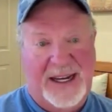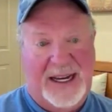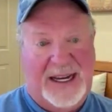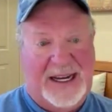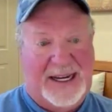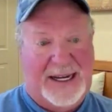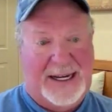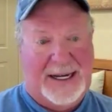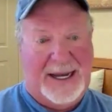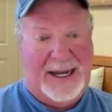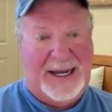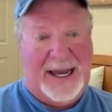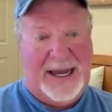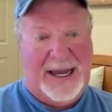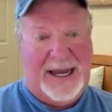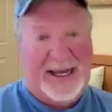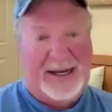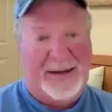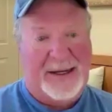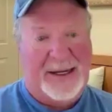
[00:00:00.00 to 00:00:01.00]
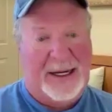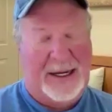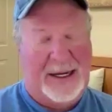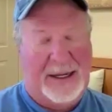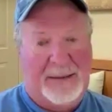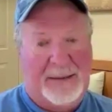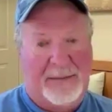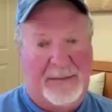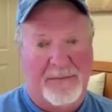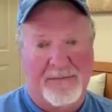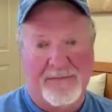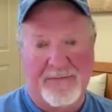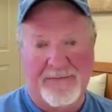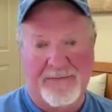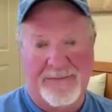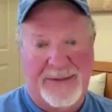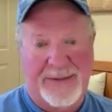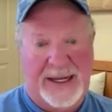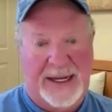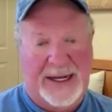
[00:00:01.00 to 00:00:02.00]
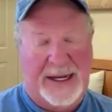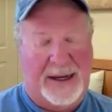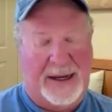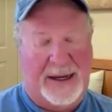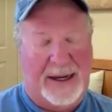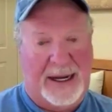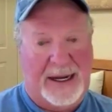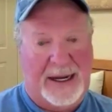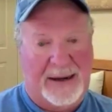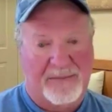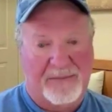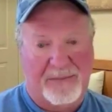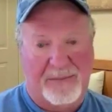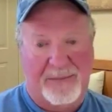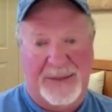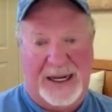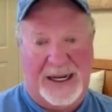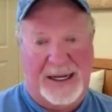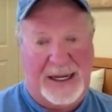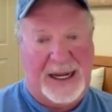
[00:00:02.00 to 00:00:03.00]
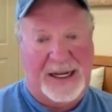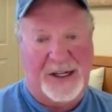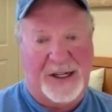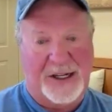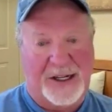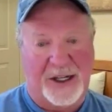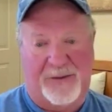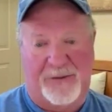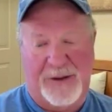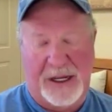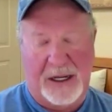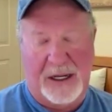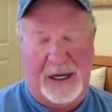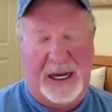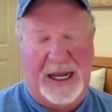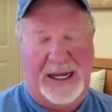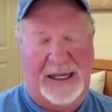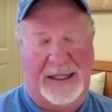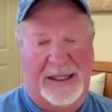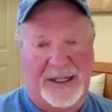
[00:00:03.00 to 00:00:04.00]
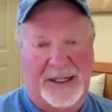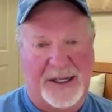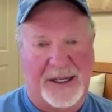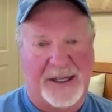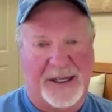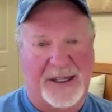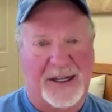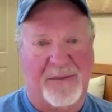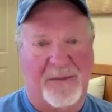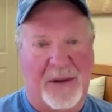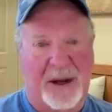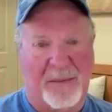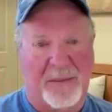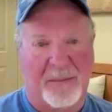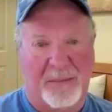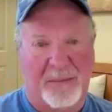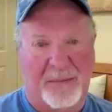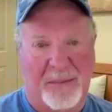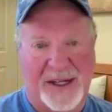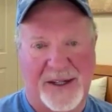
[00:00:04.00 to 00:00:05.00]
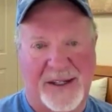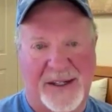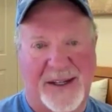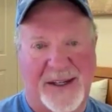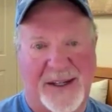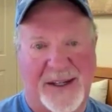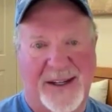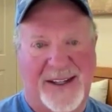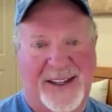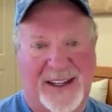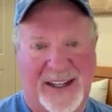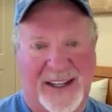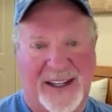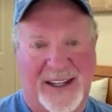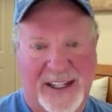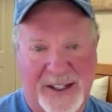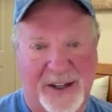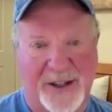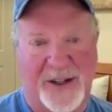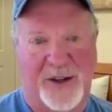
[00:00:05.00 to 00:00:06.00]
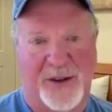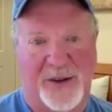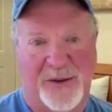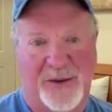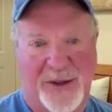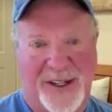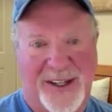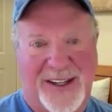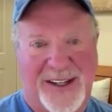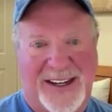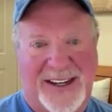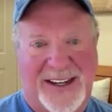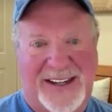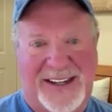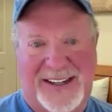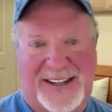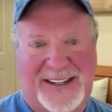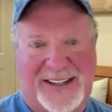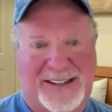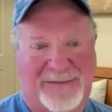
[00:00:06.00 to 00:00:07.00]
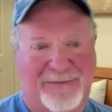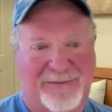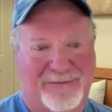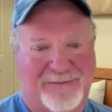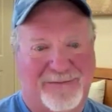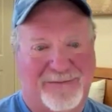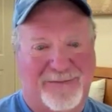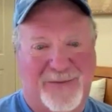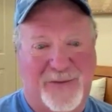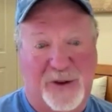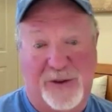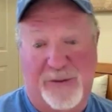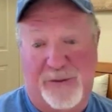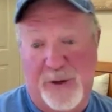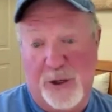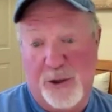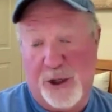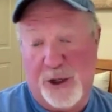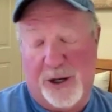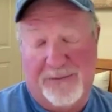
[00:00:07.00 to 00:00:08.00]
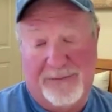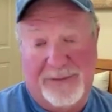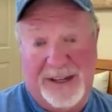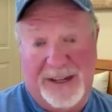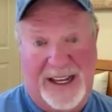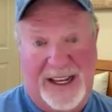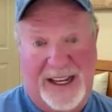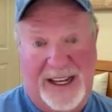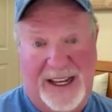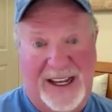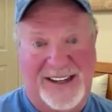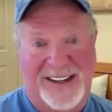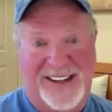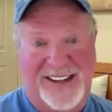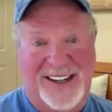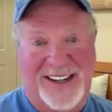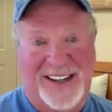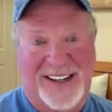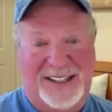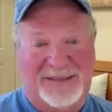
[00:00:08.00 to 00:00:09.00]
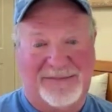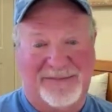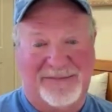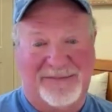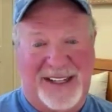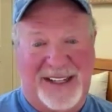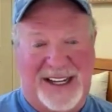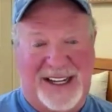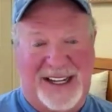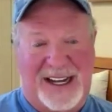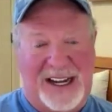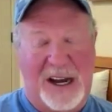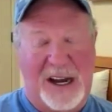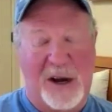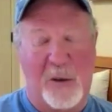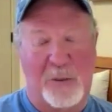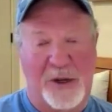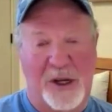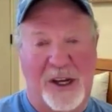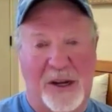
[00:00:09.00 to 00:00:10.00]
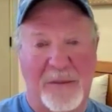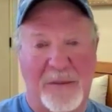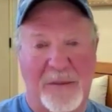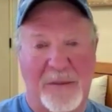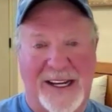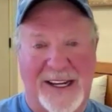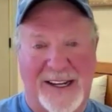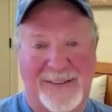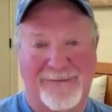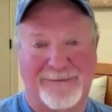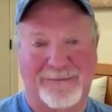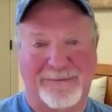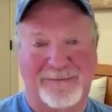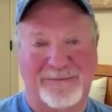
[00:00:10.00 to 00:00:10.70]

uh, and um, yeah, I, I, I, just feel like this is a, a must listen to um, for the future, and uh, I hope you can make it.